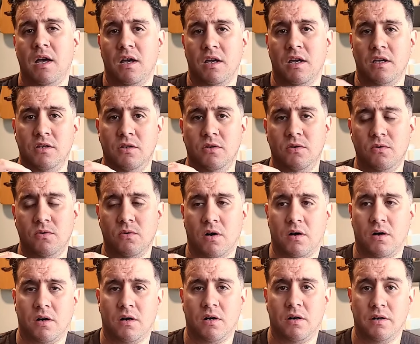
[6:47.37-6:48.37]
you
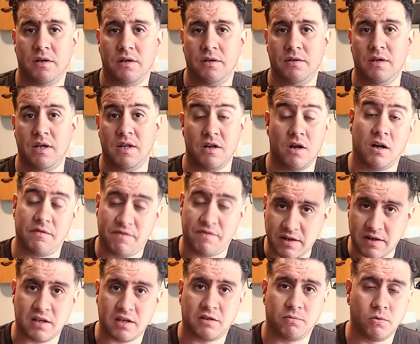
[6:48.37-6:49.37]
are in
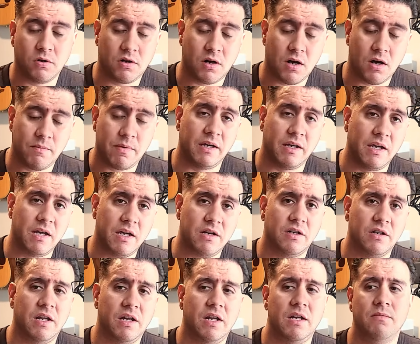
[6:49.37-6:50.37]
non-fantastical combat again you're
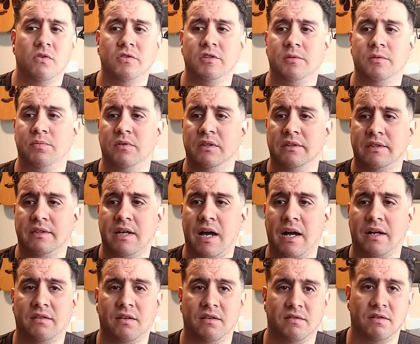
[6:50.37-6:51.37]
getting multiple
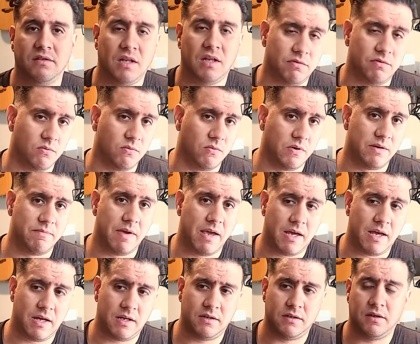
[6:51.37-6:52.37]
attacks as a level one
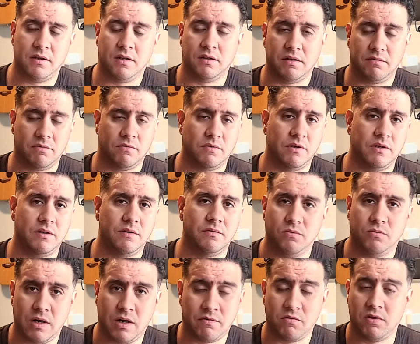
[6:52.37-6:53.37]
man a level one
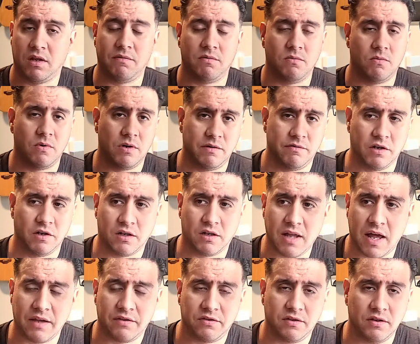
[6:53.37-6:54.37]
whatever level one of your
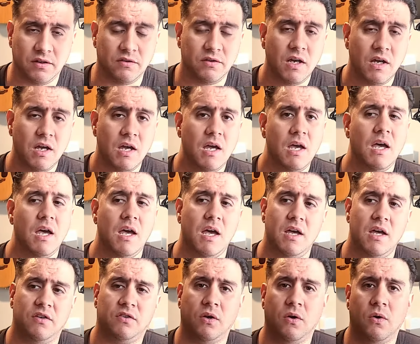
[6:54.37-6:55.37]
class is
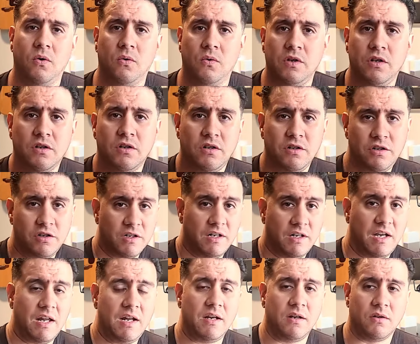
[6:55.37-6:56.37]
so you're you're
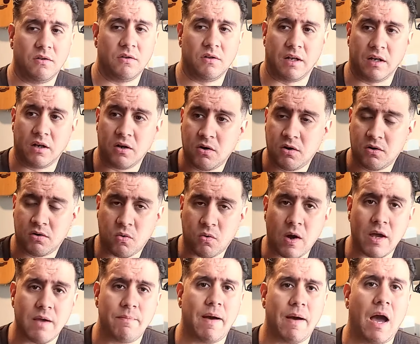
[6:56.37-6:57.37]
getting like
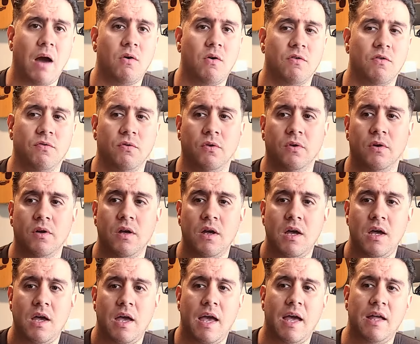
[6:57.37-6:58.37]
quite powerful
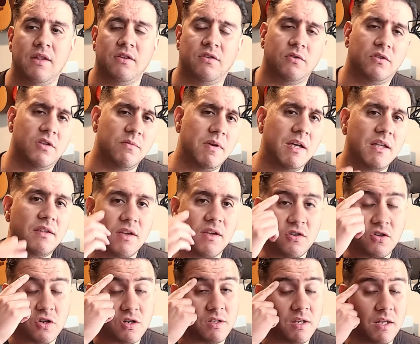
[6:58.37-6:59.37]
and so to me it's
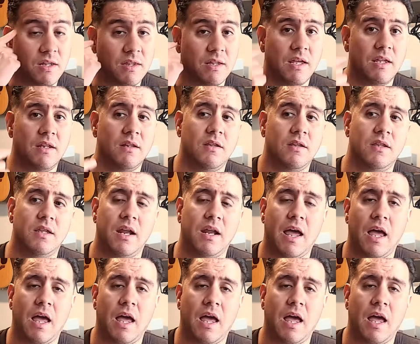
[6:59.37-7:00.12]
interesting that that